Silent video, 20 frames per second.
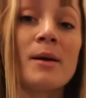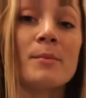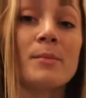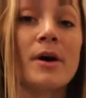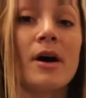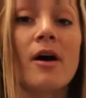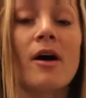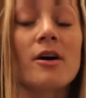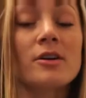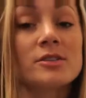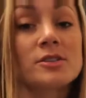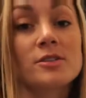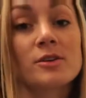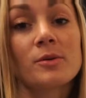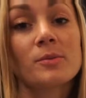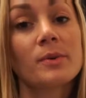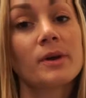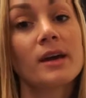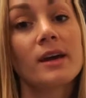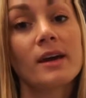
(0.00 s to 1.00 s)
but also
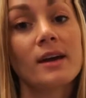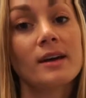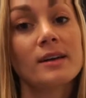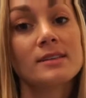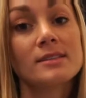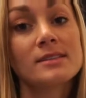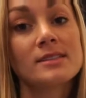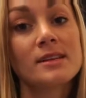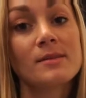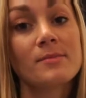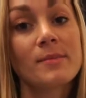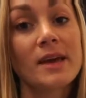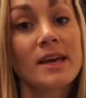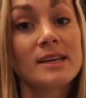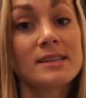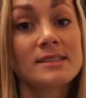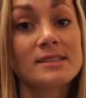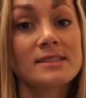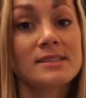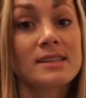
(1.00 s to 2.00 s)
because it
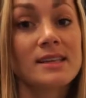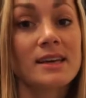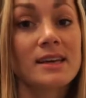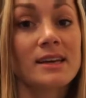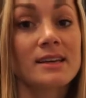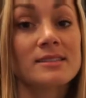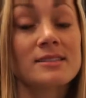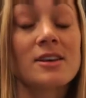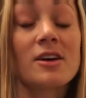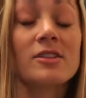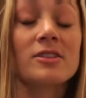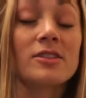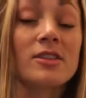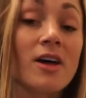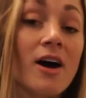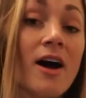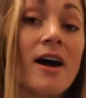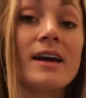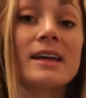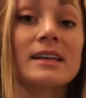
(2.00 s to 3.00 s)
makes things a
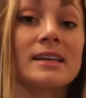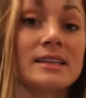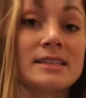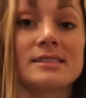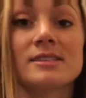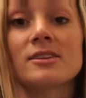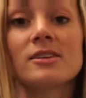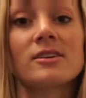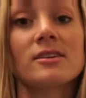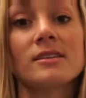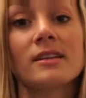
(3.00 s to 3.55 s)
lot easier.